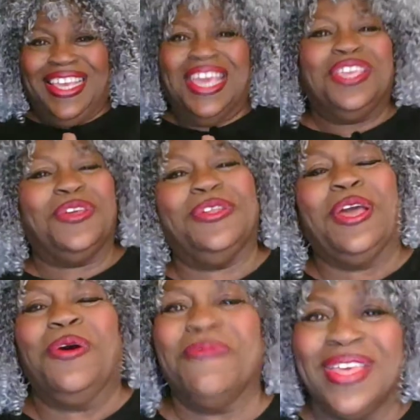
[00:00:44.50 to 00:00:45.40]
You
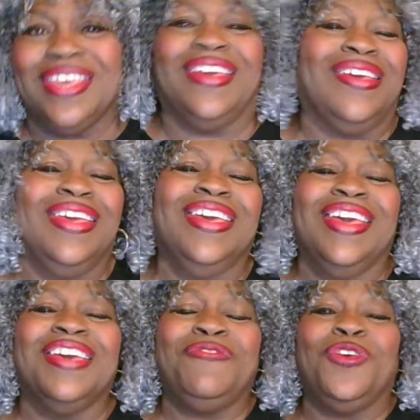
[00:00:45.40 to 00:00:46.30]
know me.
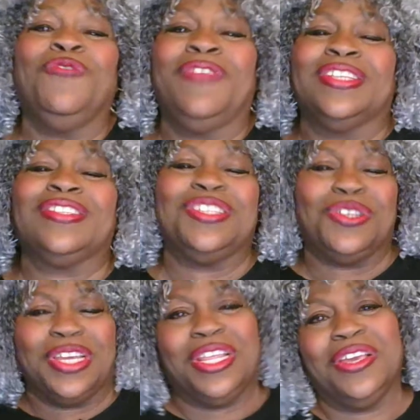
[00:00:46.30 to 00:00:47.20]
If you've listened to
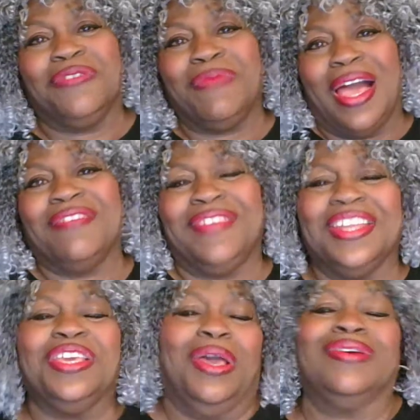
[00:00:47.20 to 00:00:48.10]
any of my
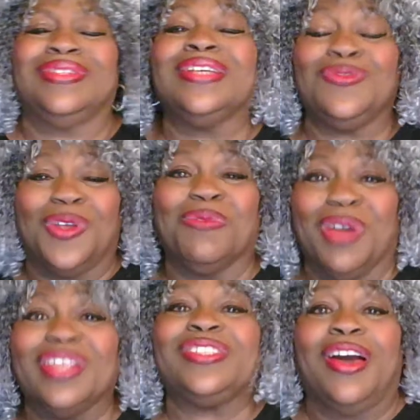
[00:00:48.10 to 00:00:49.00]
videos, that's what I'm
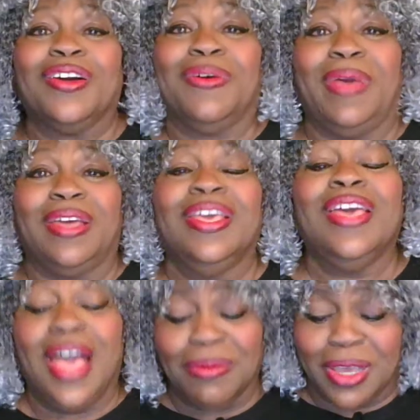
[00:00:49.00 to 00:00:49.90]
going to talk about.
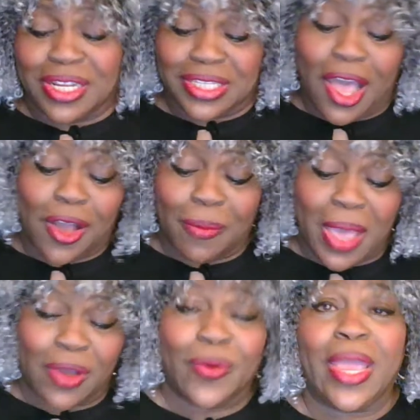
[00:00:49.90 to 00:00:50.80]
I'm going to talk
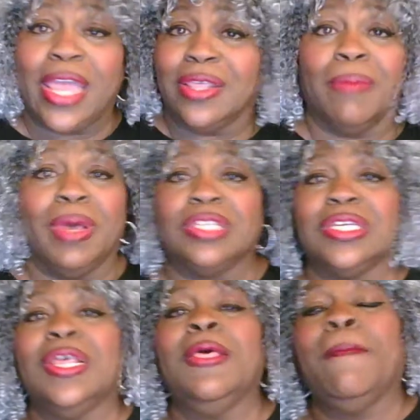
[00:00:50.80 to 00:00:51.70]
about creating a budget,
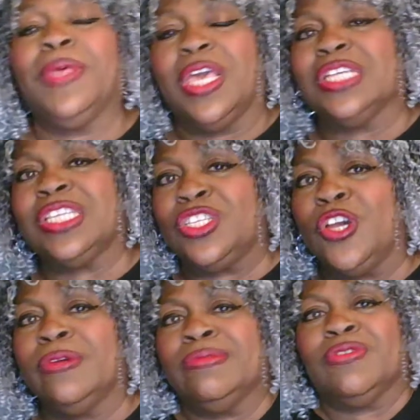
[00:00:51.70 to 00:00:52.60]
because in
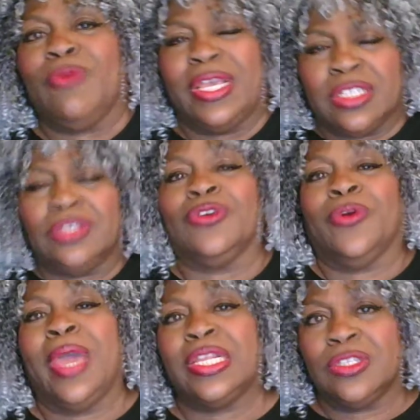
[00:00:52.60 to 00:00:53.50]
terms of raising your
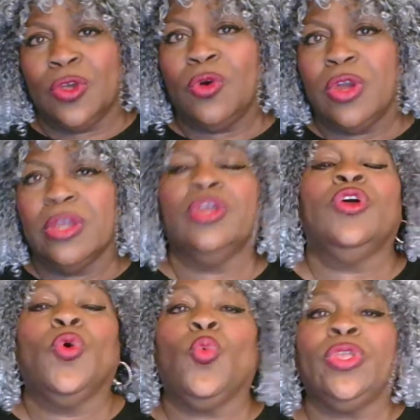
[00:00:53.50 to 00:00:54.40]
credit score,
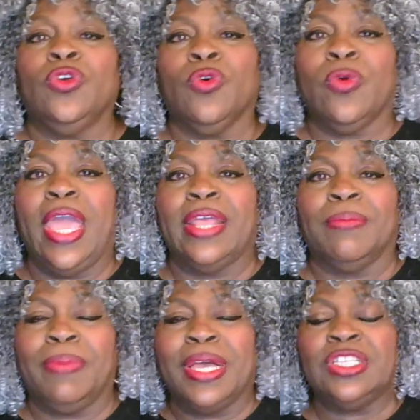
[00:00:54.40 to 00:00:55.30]
when you create a
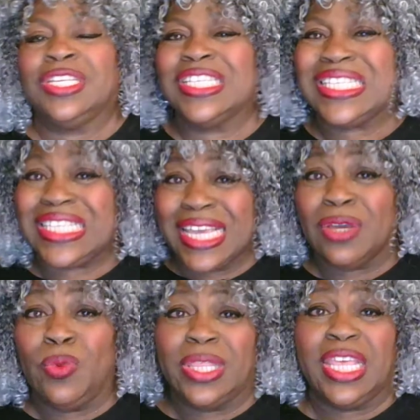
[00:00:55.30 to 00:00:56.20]
budget and stick
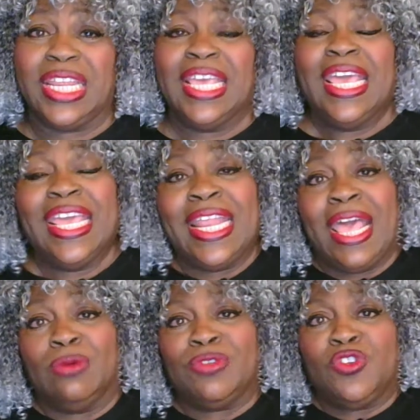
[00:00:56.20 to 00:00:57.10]
with it, it
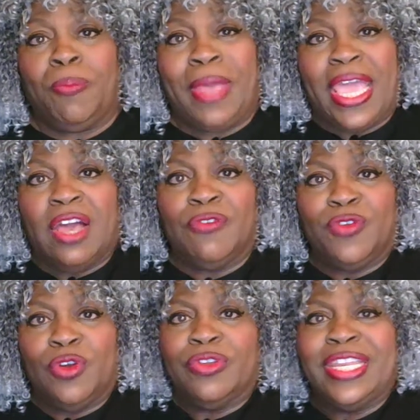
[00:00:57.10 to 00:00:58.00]
helps you pay off
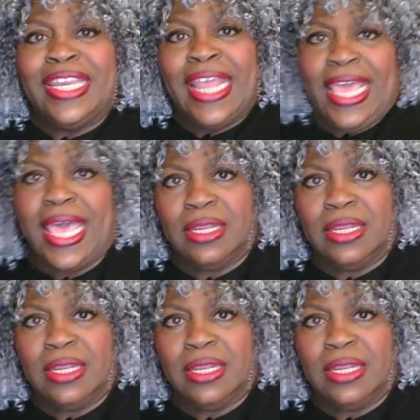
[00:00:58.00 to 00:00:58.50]
your debt.